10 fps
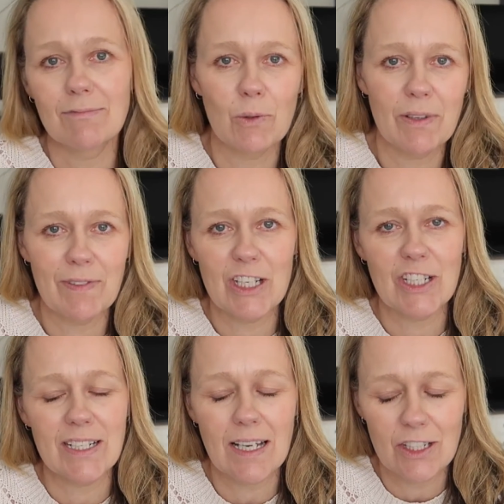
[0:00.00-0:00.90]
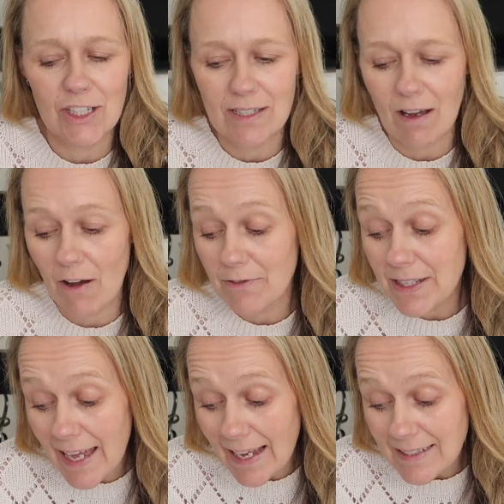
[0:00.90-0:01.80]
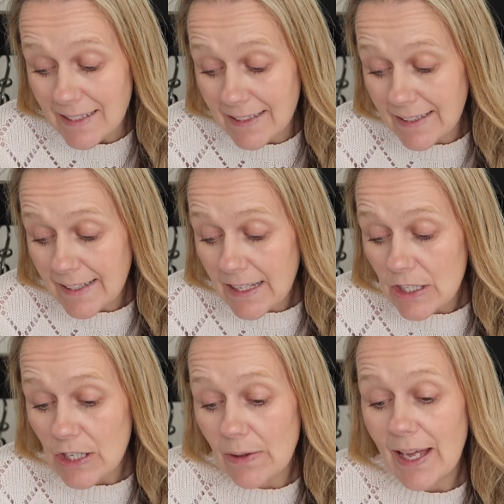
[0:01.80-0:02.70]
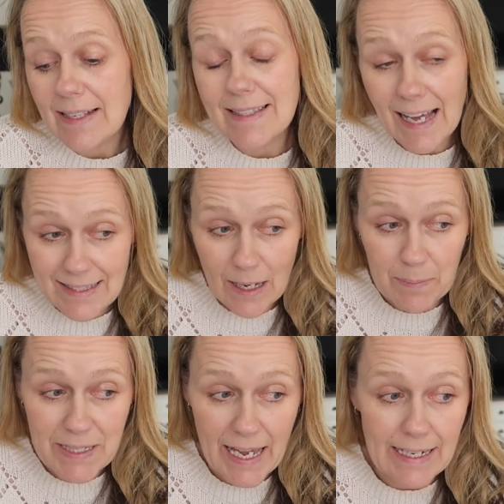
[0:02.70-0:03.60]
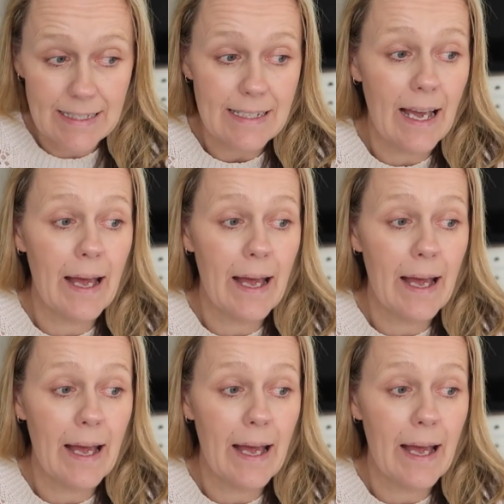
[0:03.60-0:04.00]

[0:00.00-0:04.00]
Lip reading: all the finishing touches after that. So that's that update.